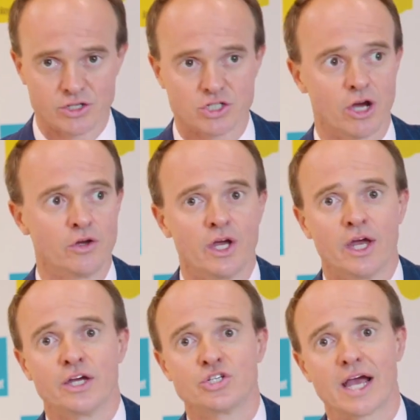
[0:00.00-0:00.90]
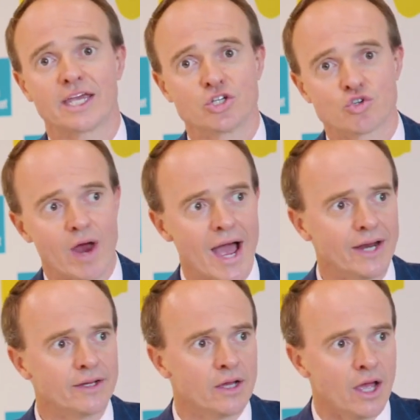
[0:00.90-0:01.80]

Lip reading: So Jackie Trad